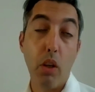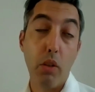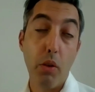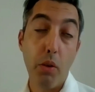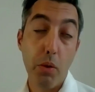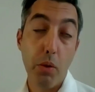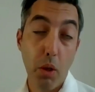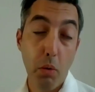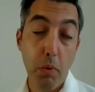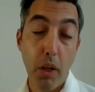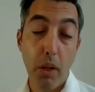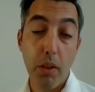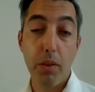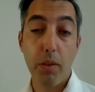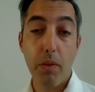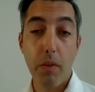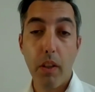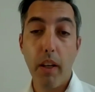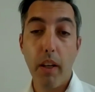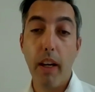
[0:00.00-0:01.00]

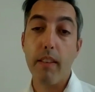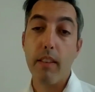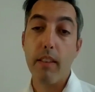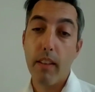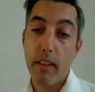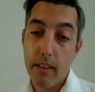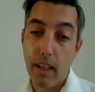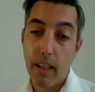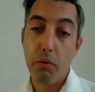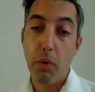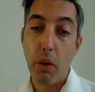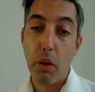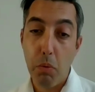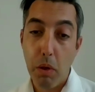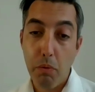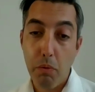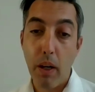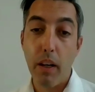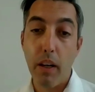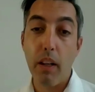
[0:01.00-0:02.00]
customers, and that will
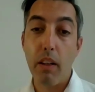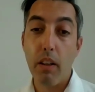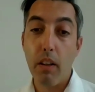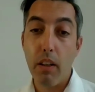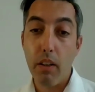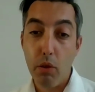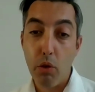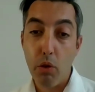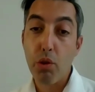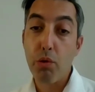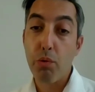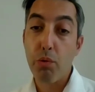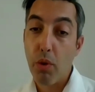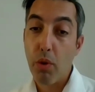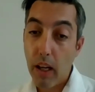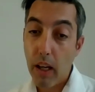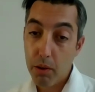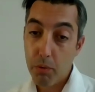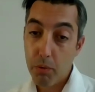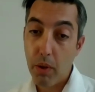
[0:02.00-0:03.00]
be very
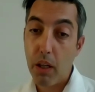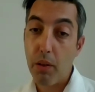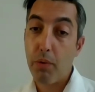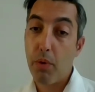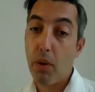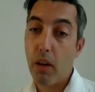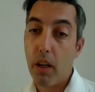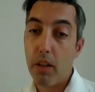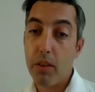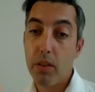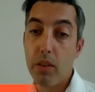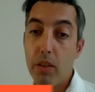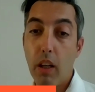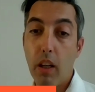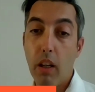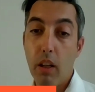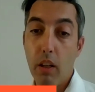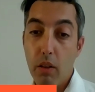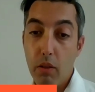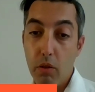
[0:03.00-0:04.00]
useful as well for us
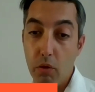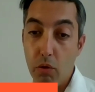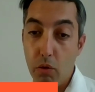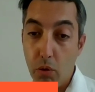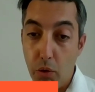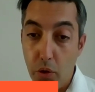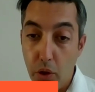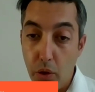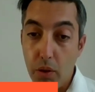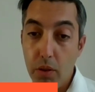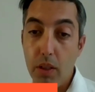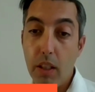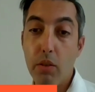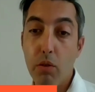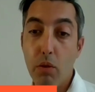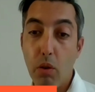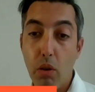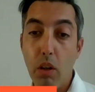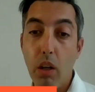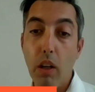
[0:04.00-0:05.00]
to use this
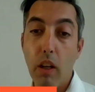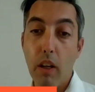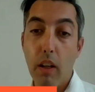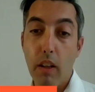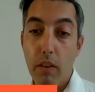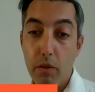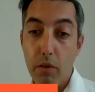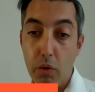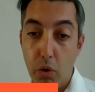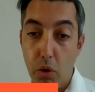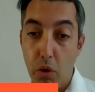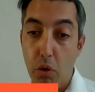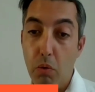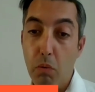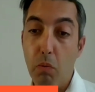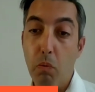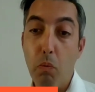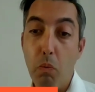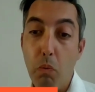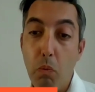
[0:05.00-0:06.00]
tool to
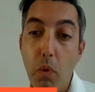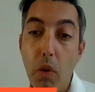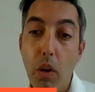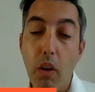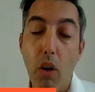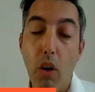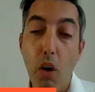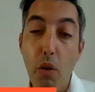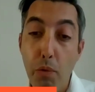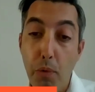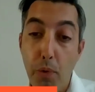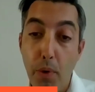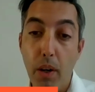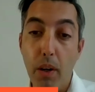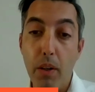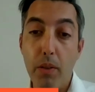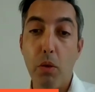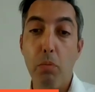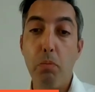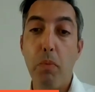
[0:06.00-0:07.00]

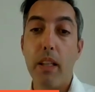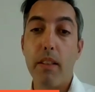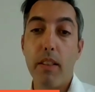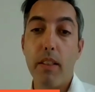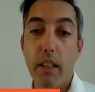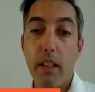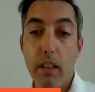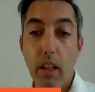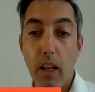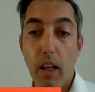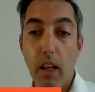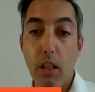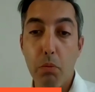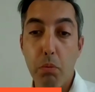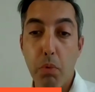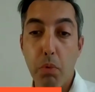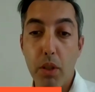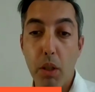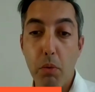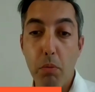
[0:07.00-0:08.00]
offer the best data
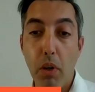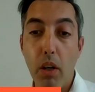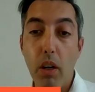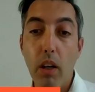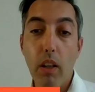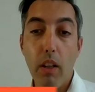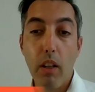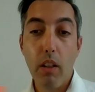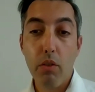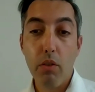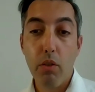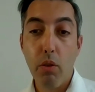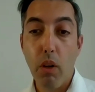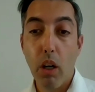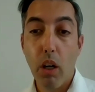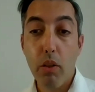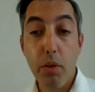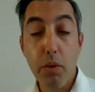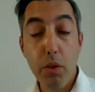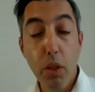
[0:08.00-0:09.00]
as possible
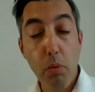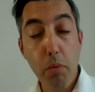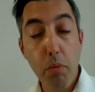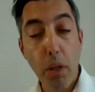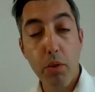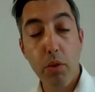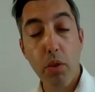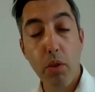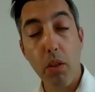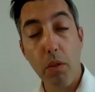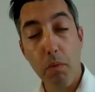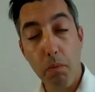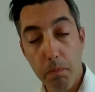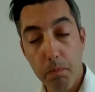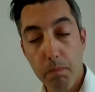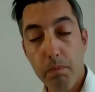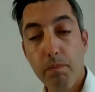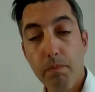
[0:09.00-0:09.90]
to our customers too.